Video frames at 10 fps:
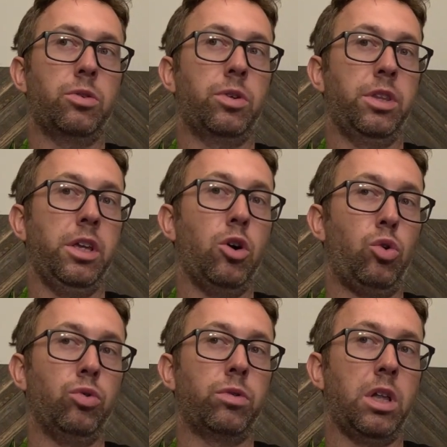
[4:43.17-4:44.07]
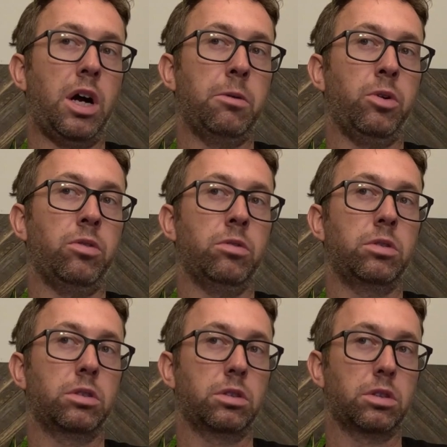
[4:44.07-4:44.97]
or the old
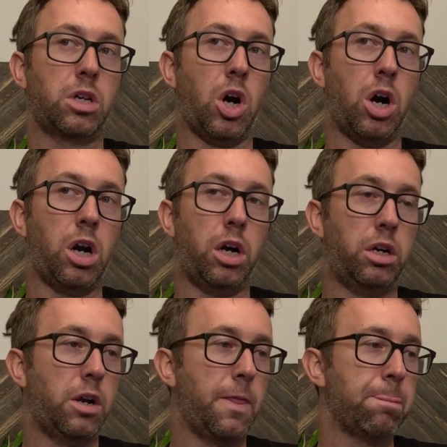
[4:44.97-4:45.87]
reliable car,